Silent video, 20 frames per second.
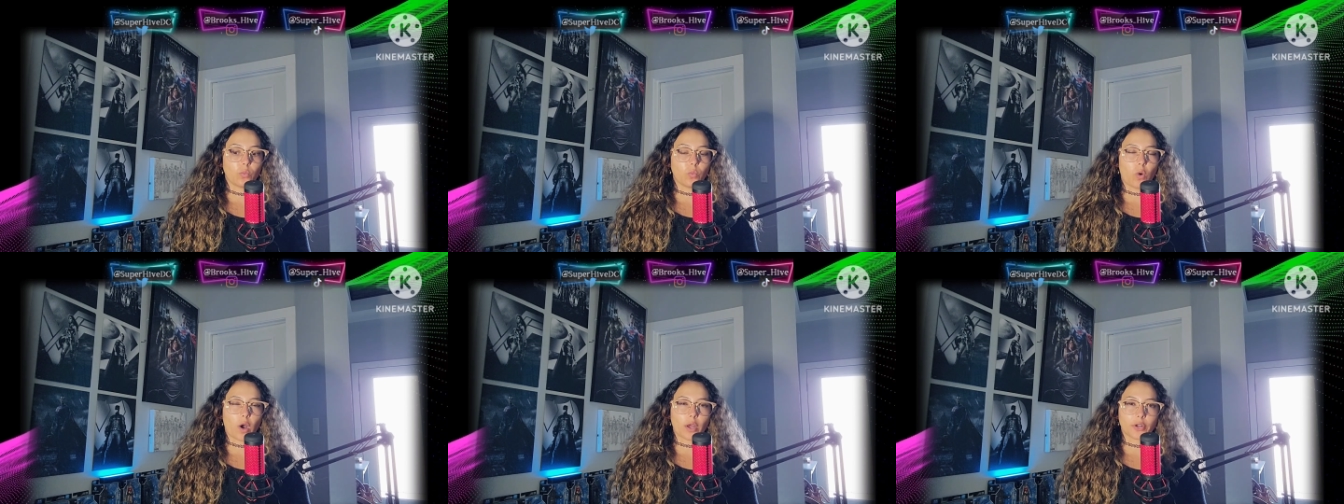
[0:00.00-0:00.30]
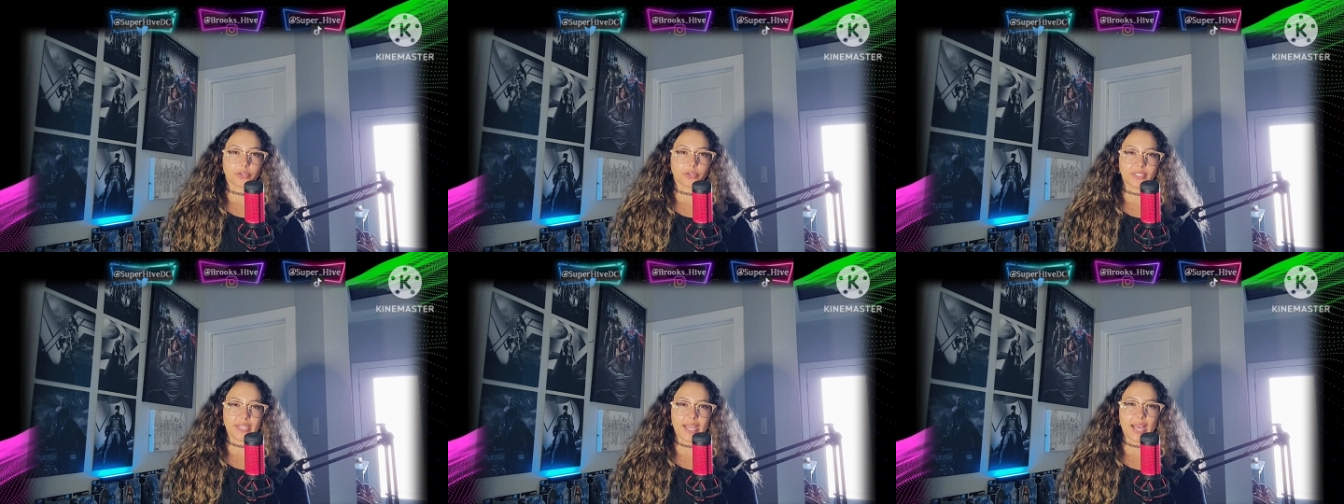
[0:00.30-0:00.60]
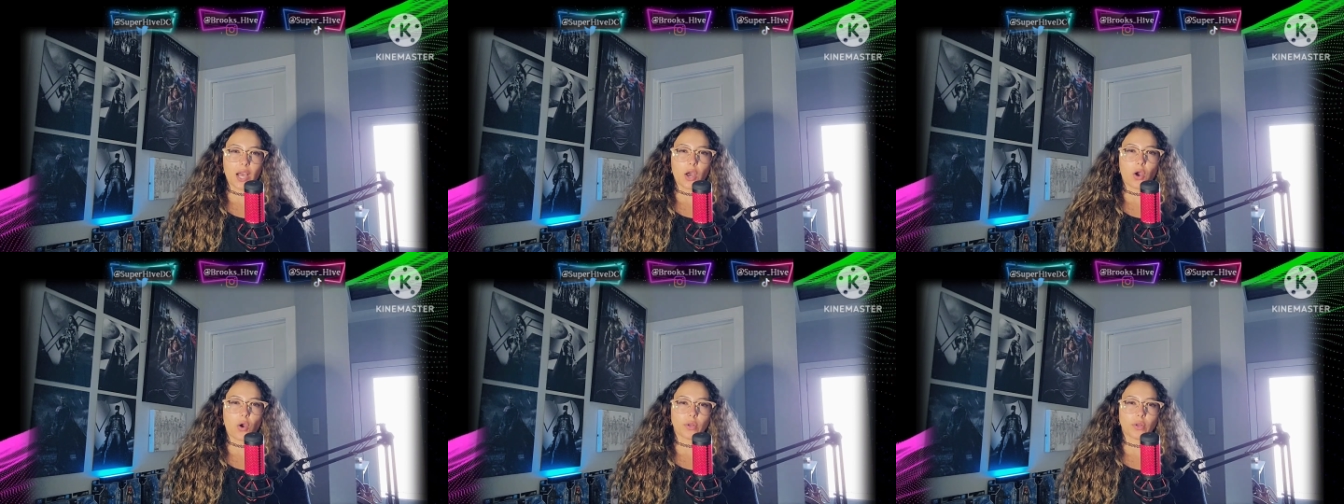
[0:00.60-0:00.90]
watered
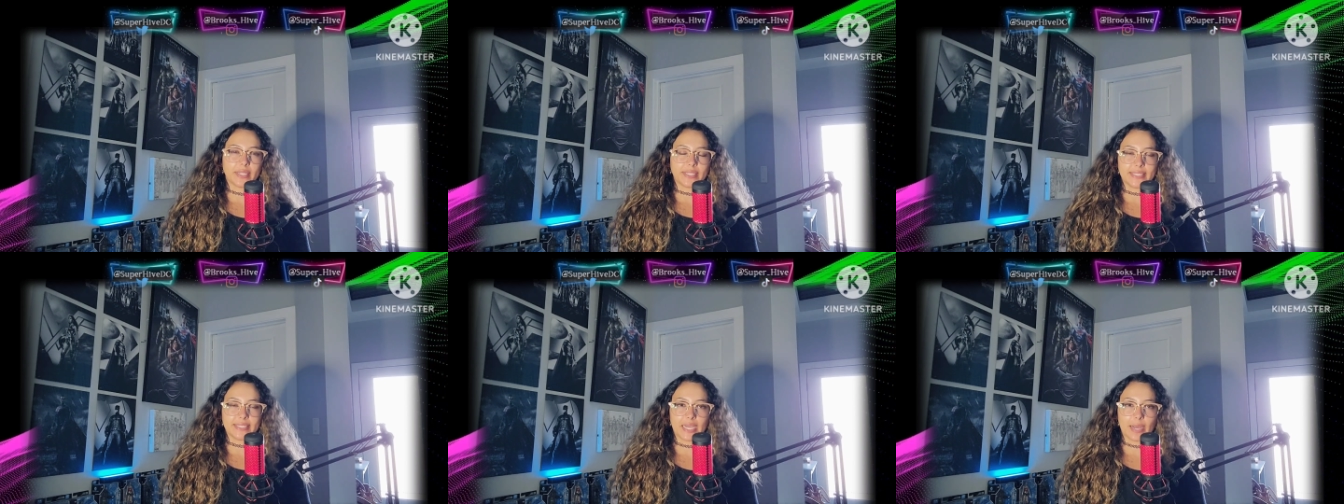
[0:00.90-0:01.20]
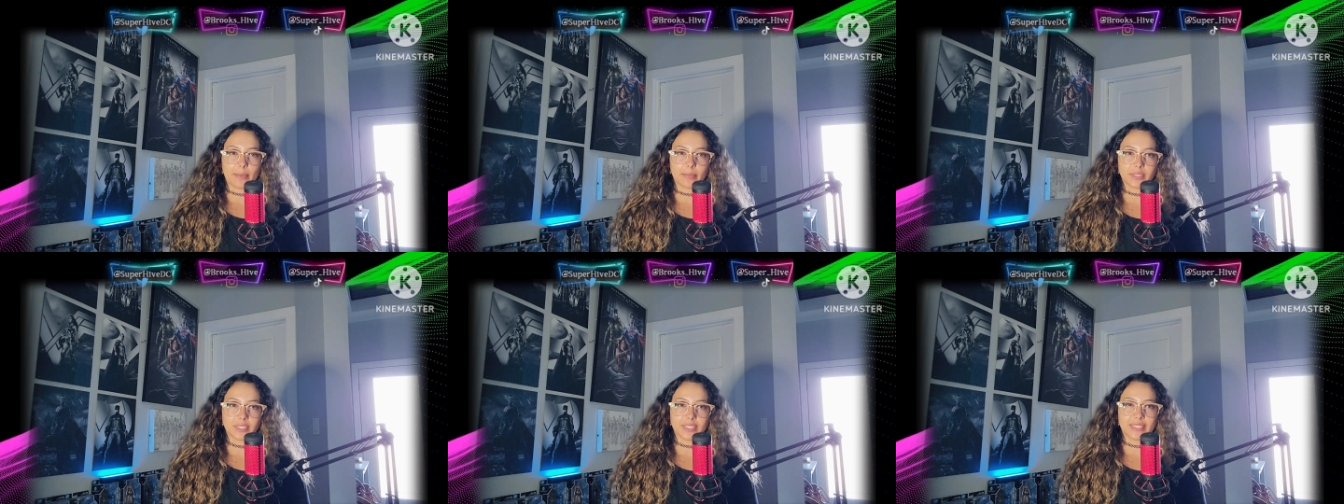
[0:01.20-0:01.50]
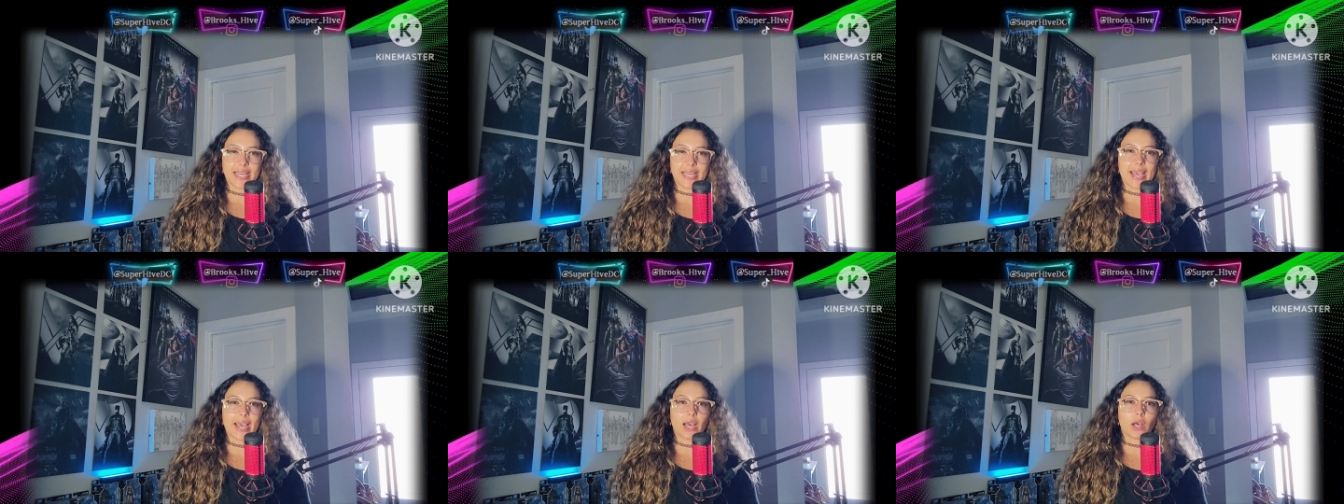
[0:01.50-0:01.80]
down and dumbed
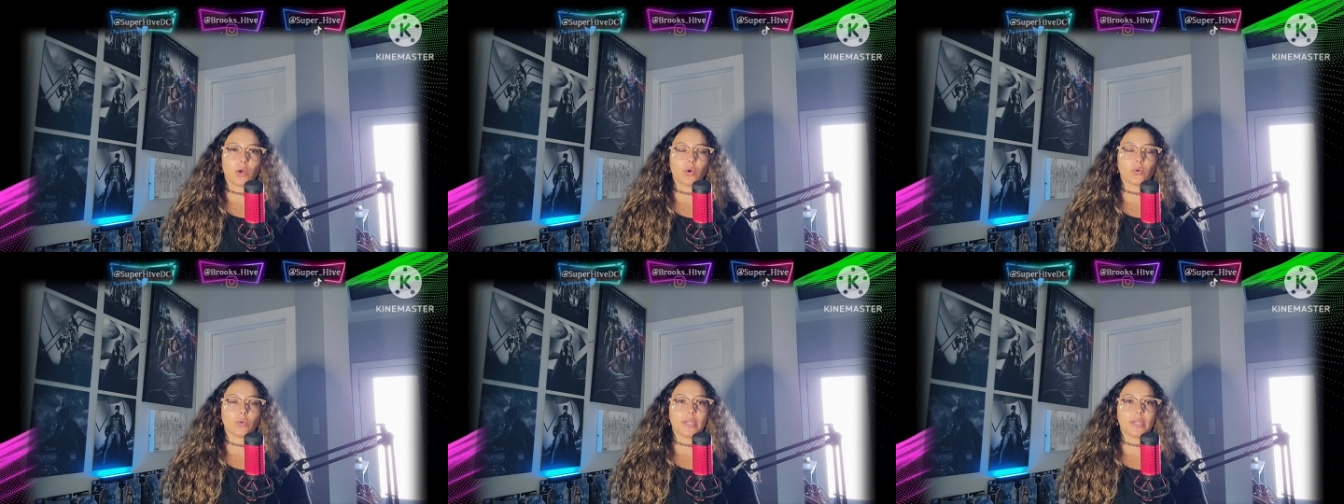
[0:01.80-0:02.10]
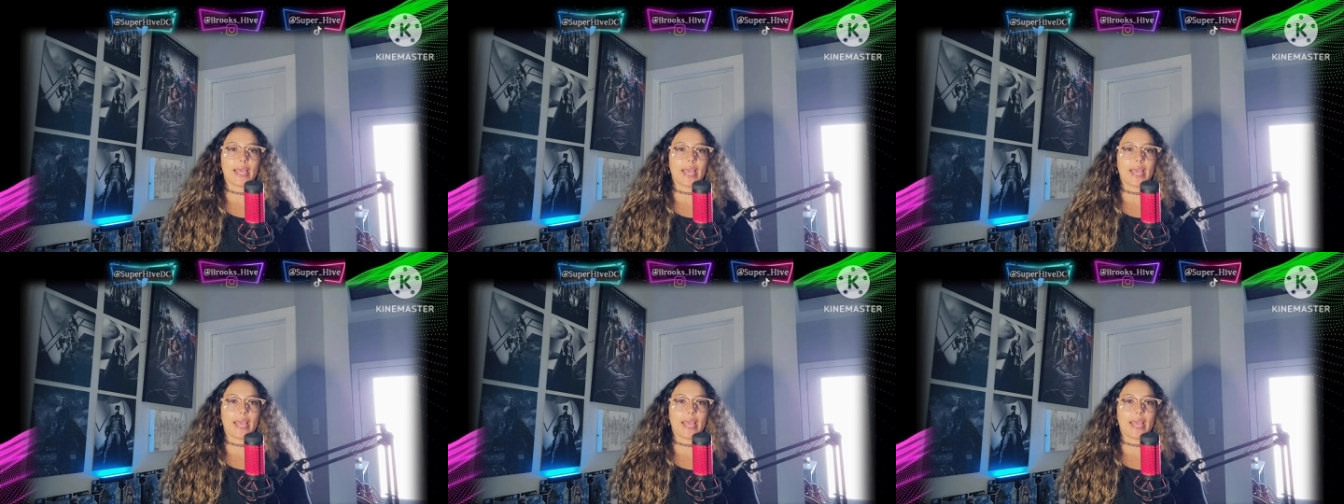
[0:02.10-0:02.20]
down?